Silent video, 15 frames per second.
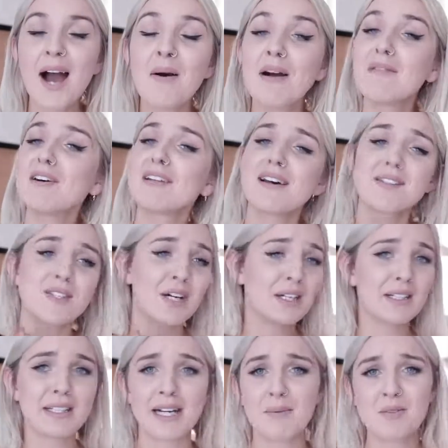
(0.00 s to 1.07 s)
However, that's
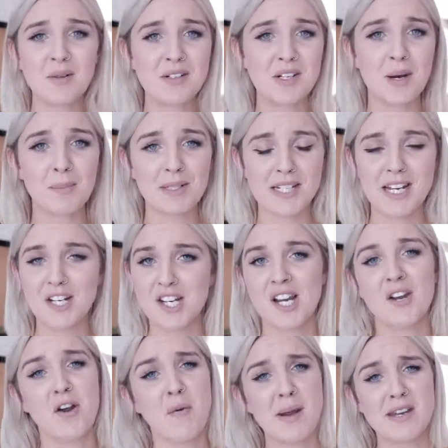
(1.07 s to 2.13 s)
totally up to
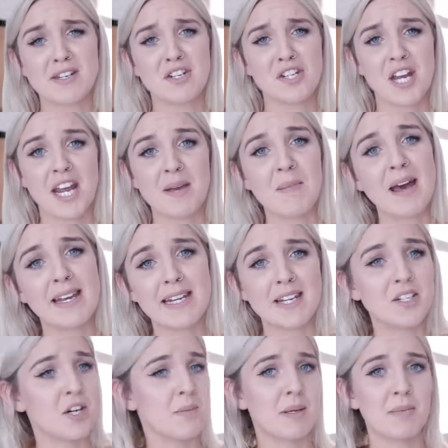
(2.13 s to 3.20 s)
interpretation. I don't mean to shame any
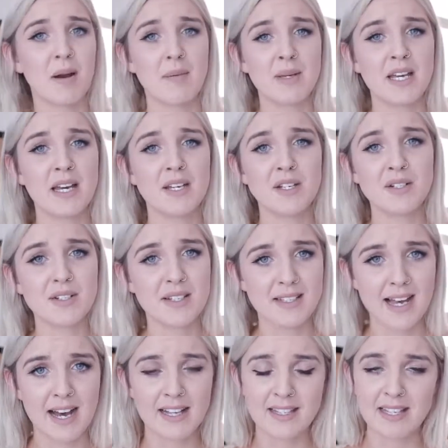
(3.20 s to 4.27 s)
Adobe Premiere users
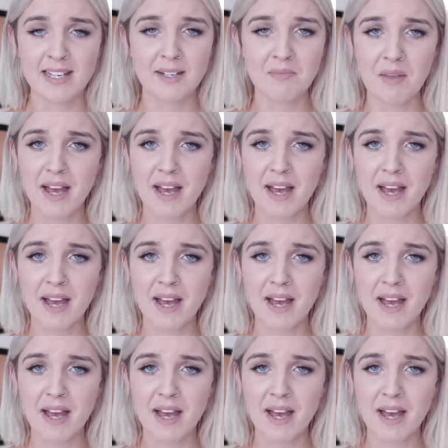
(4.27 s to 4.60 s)
out there.